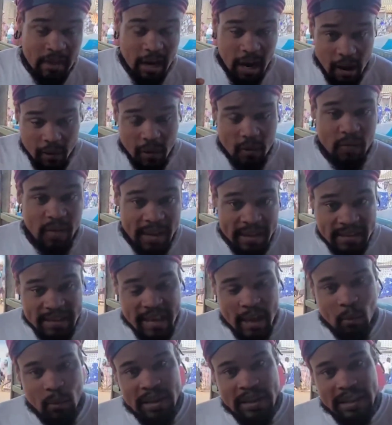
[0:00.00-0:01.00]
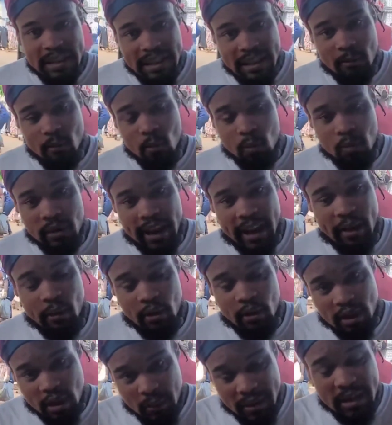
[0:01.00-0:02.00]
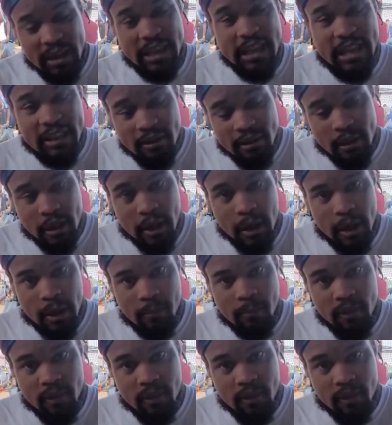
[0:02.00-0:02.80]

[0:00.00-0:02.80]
the other things that we eat, like you eat the